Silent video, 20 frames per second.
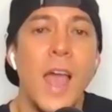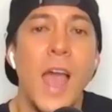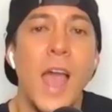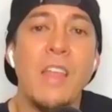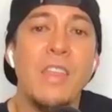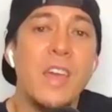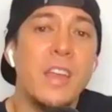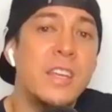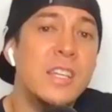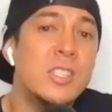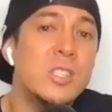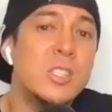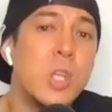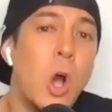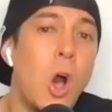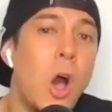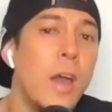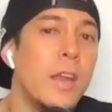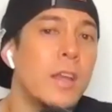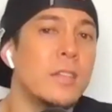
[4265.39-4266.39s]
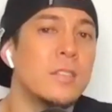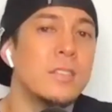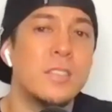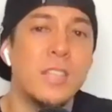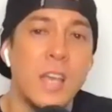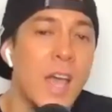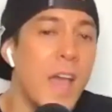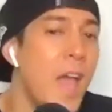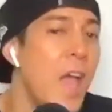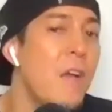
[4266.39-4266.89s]
And then he taught it
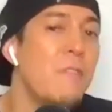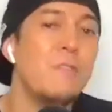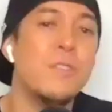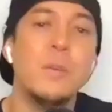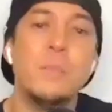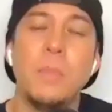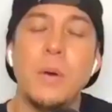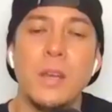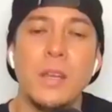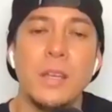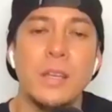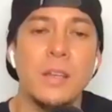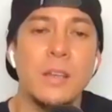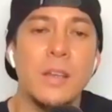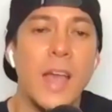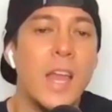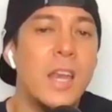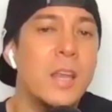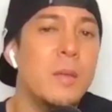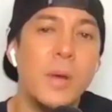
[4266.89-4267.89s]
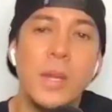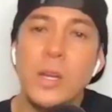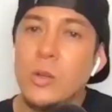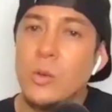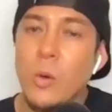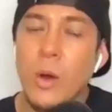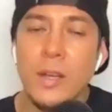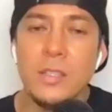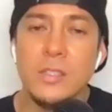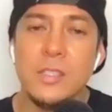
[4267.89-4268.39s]
to everybody, anybody
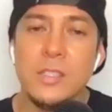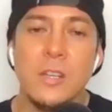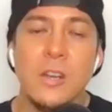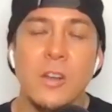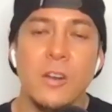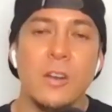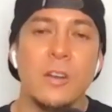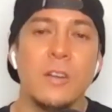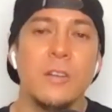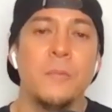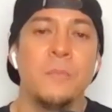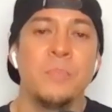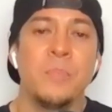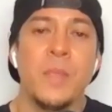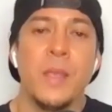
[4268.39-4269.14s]
who wanted to learn.